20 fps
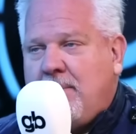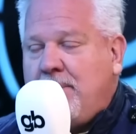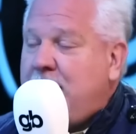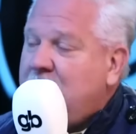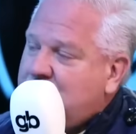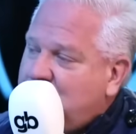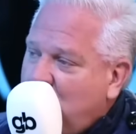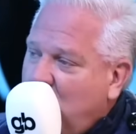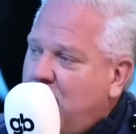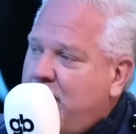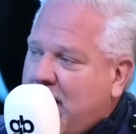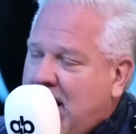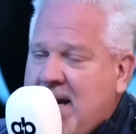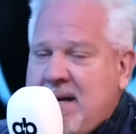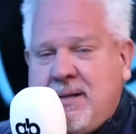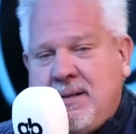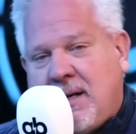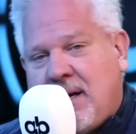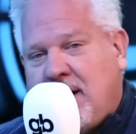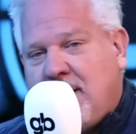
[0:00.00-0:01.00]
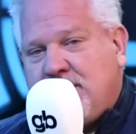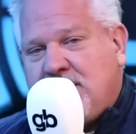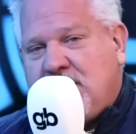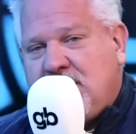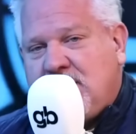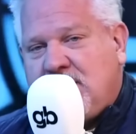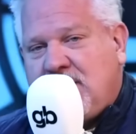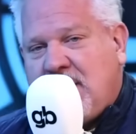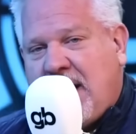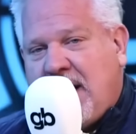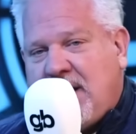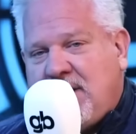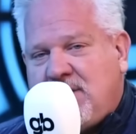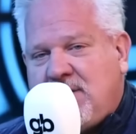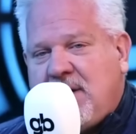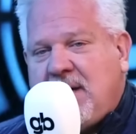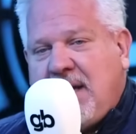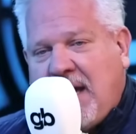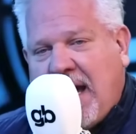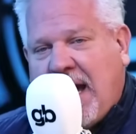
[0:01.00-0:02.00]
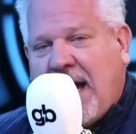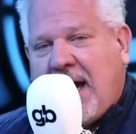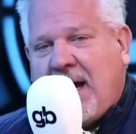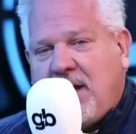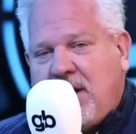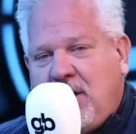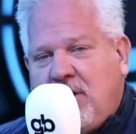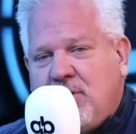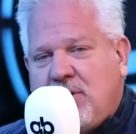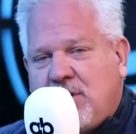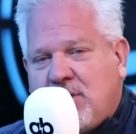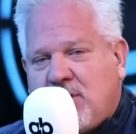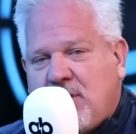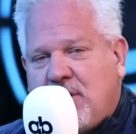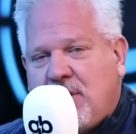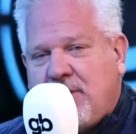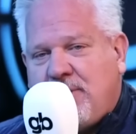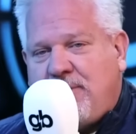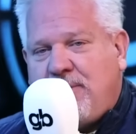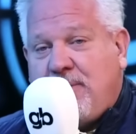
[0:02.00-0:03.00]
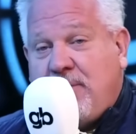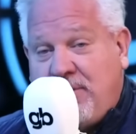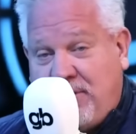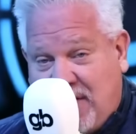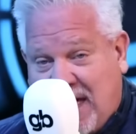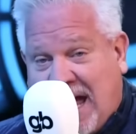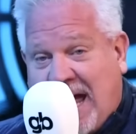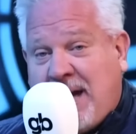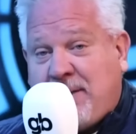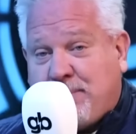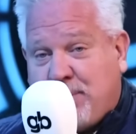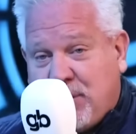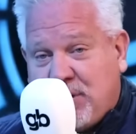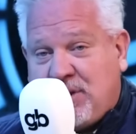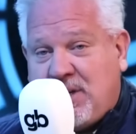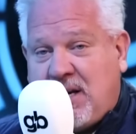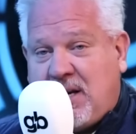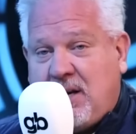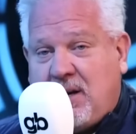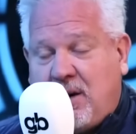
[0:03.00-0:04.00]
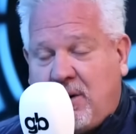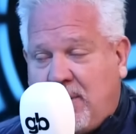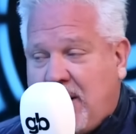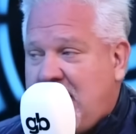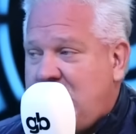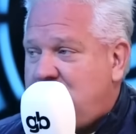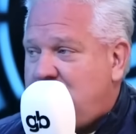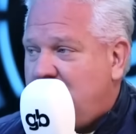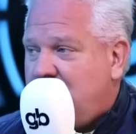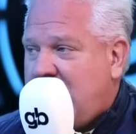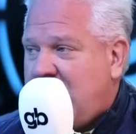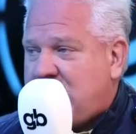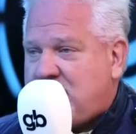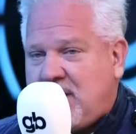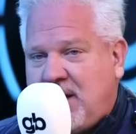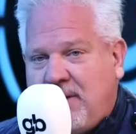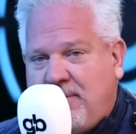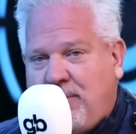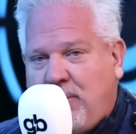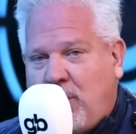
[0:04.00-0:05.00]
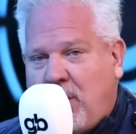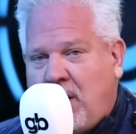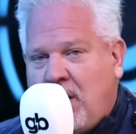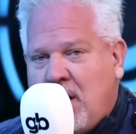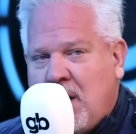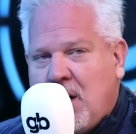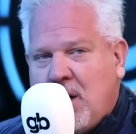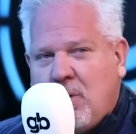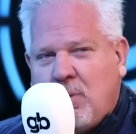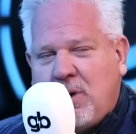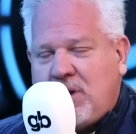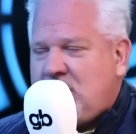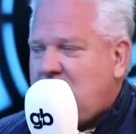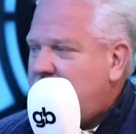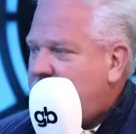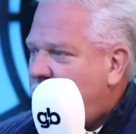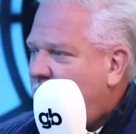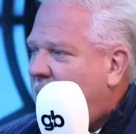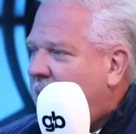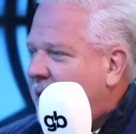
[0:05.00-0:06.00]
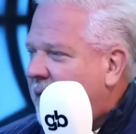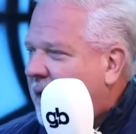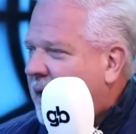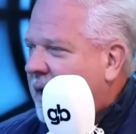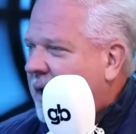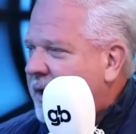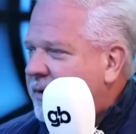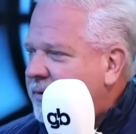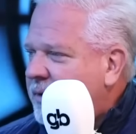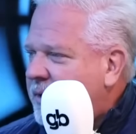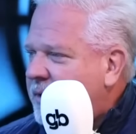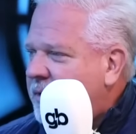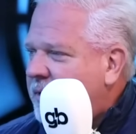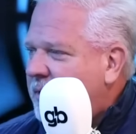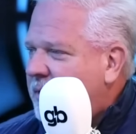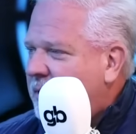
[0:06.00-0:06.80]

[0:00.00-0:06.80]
But Joe Biden comes and says, yeah, you deserve that particular raise you're asking for, which is what, 100?